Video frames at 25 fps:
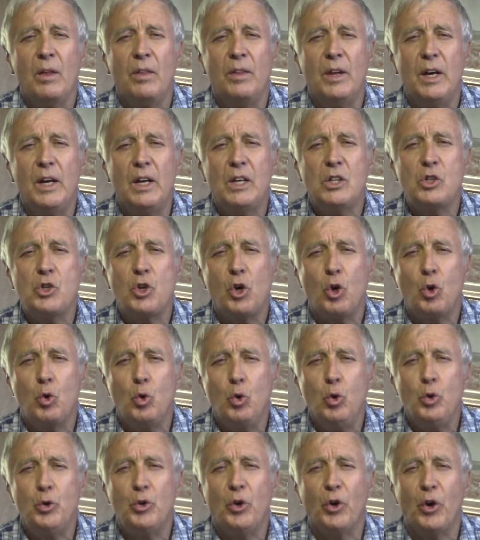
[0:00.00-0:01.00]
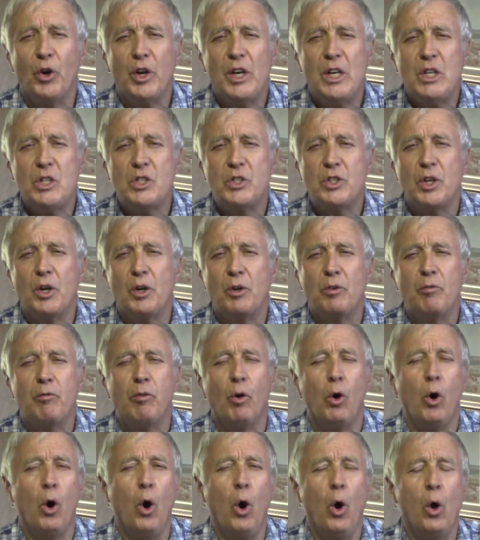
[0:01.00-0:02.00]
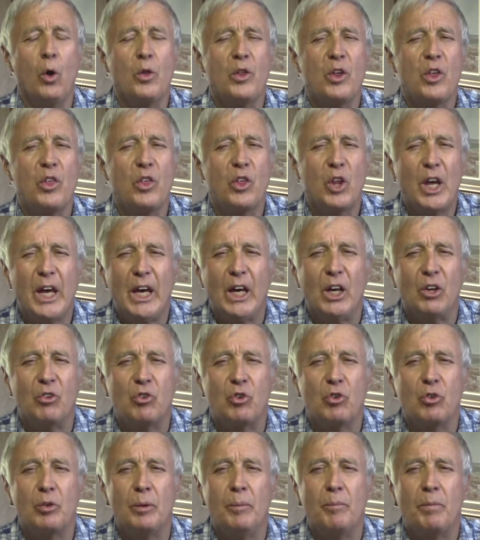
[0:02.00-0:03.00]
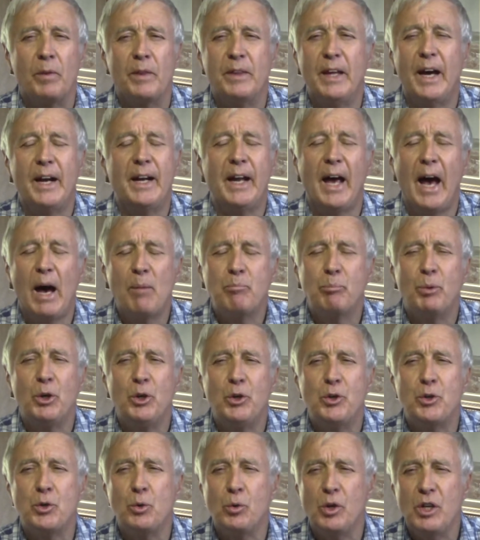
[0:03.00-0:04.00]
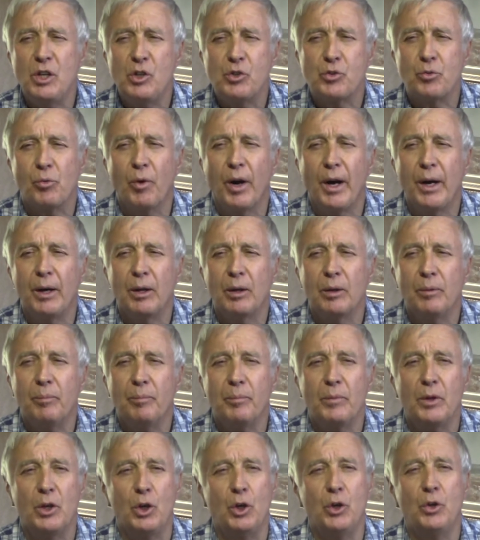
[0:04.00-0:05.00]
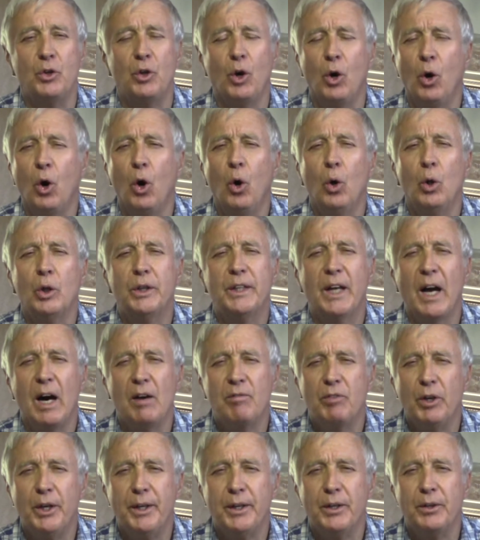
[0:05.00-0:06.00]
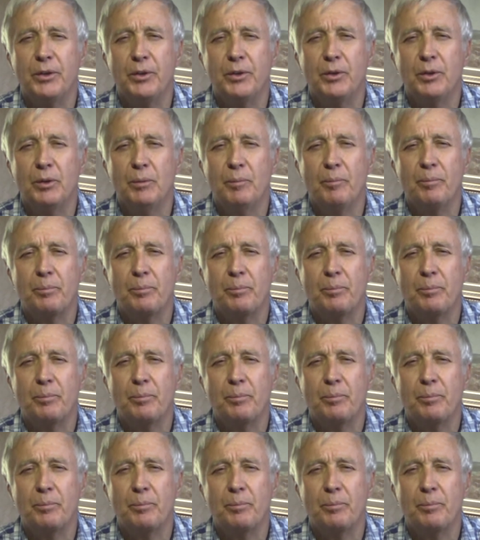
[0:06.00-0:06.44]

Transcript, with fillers: There is a good reason for all the things that happened to Israel in the Old Covenant.